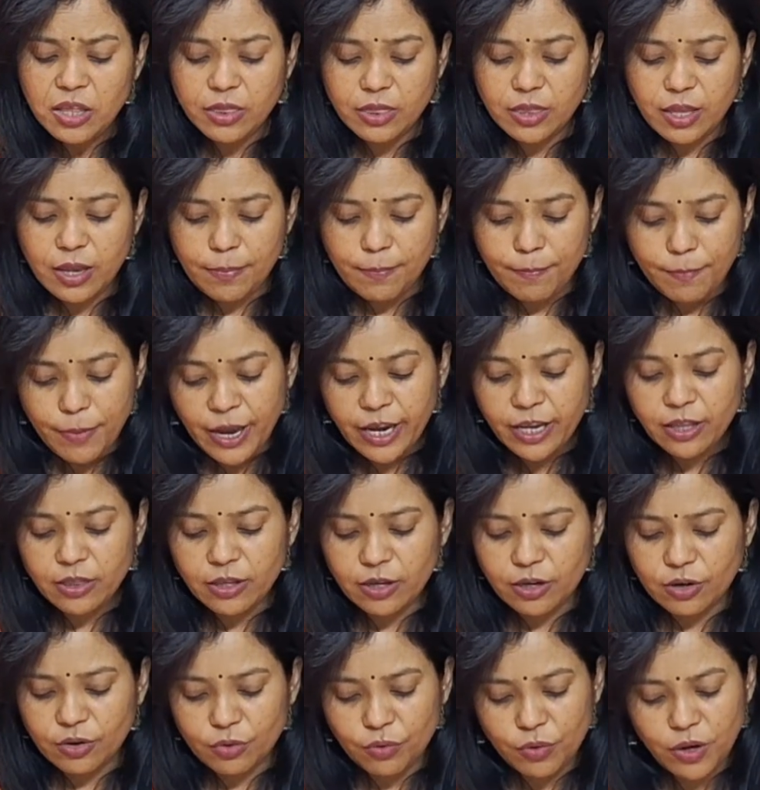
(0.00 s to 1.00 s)
They begged
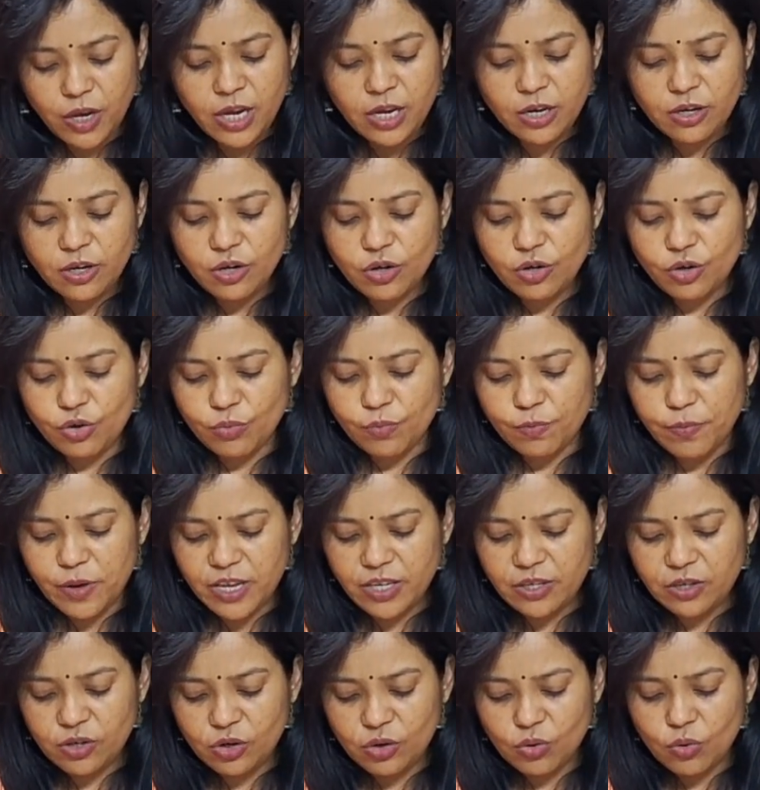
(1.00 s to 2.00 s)
the Creator to
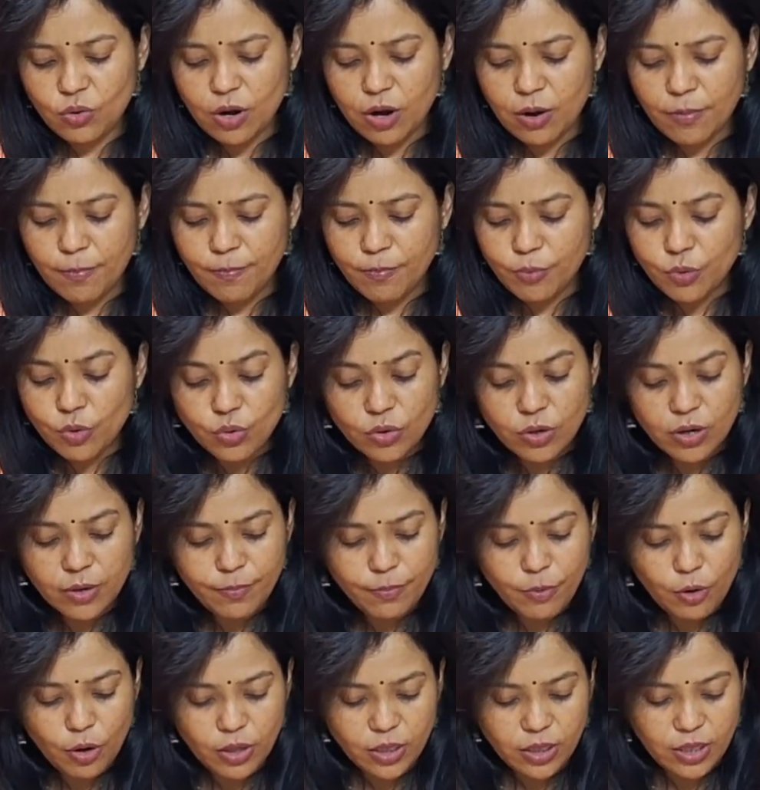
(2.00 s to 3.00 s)
bestow a boon
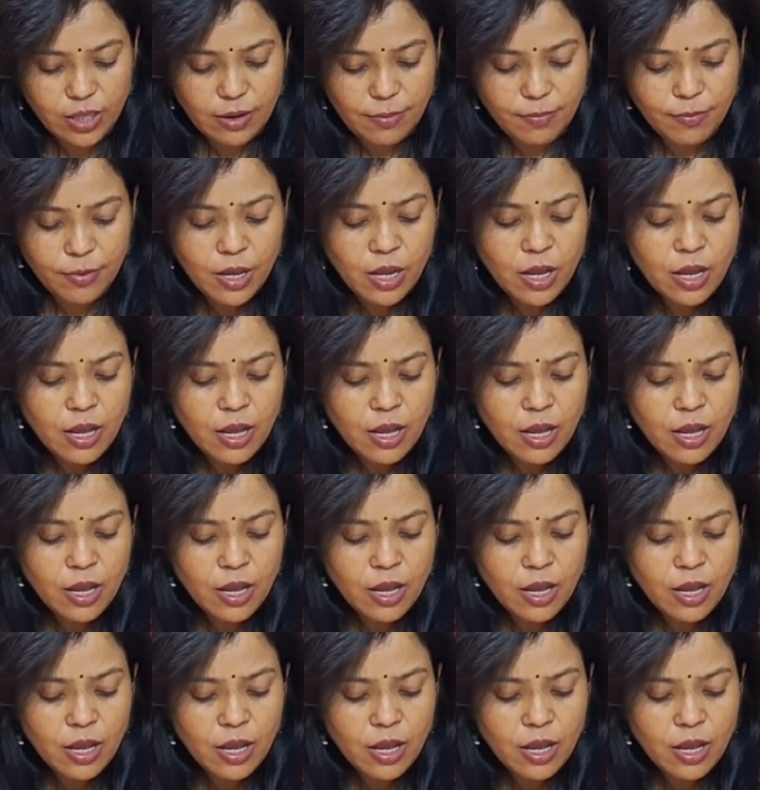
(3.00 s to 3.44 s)
upon them.